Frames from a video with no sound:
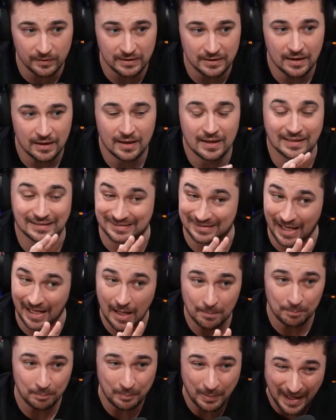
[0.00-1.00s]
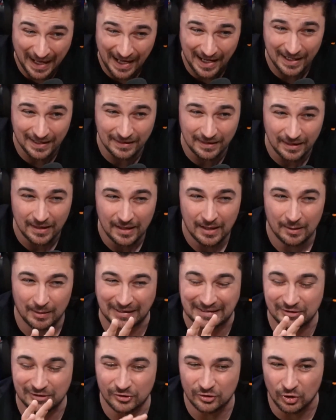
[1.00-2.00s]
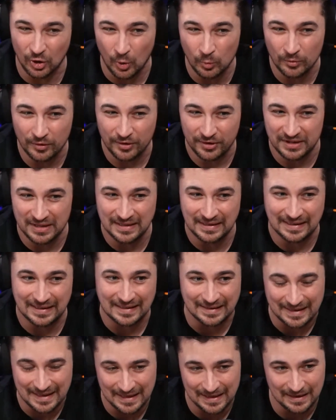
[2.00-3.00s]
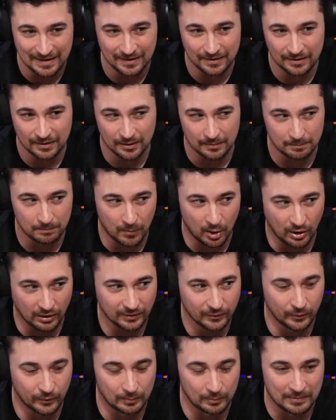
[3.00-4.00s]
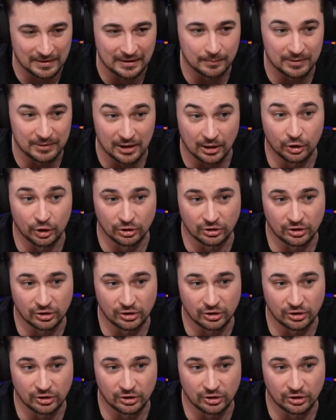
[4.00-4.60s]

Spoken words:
It's not bad. I don't think it hit the marks for me to be a good comedy.